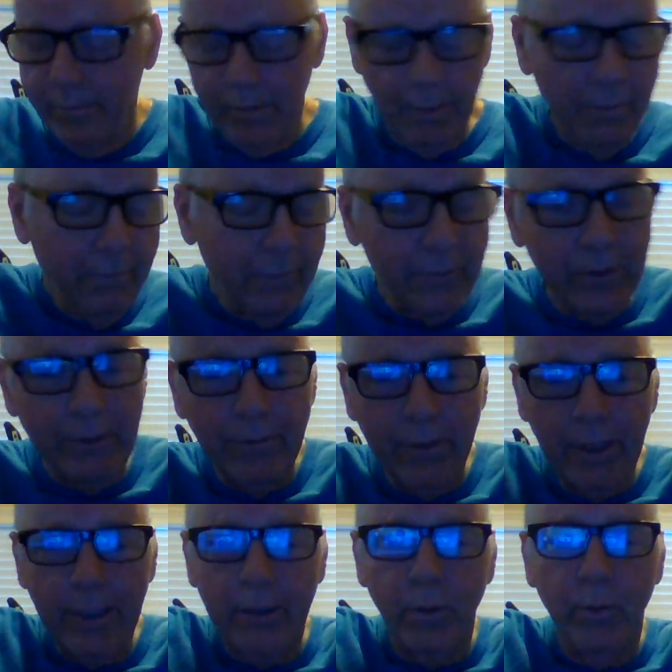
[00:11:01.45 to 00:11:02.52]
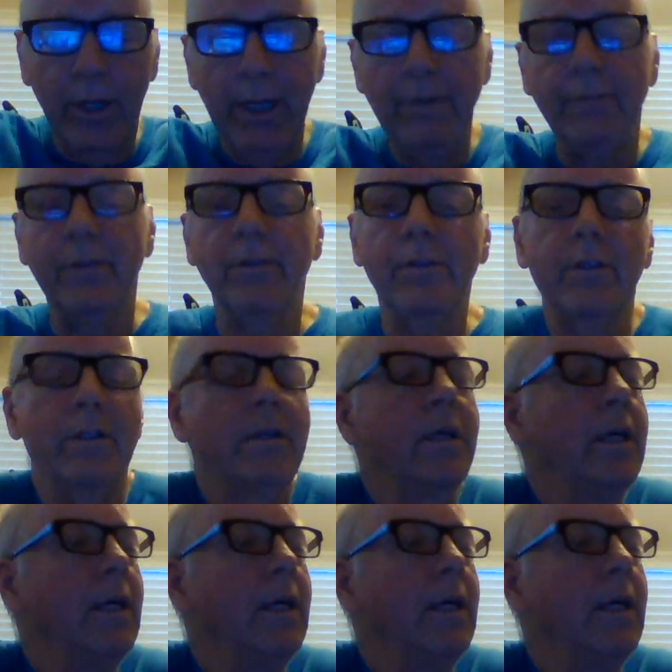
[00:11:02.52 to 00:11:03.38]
So it was even like the Ravens.